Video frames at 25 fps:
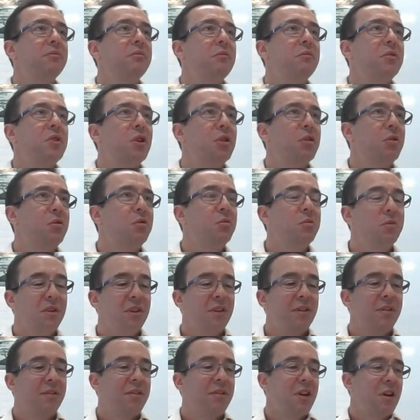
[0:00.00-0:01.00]
So
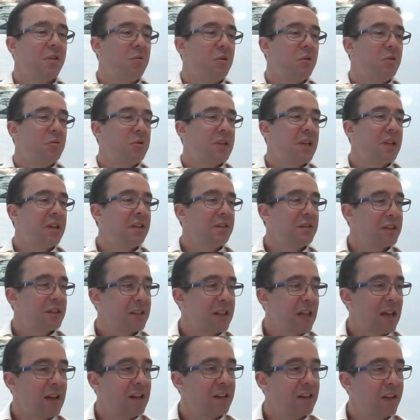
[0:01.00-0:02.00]
you know, we were saying
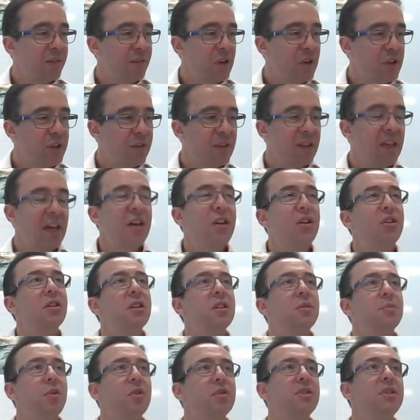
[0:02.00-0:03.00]
scale diversification
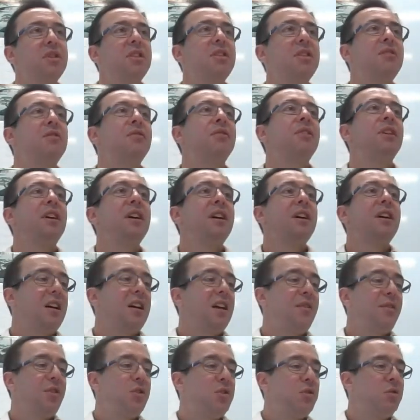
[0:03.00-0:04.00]
is positive.
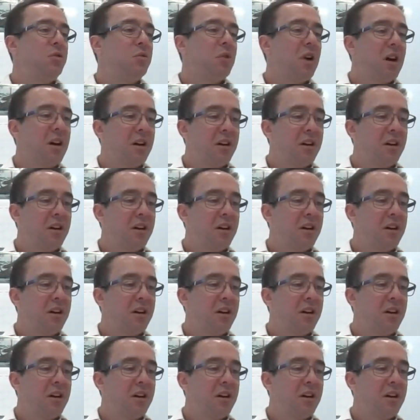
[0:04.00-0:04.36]
If you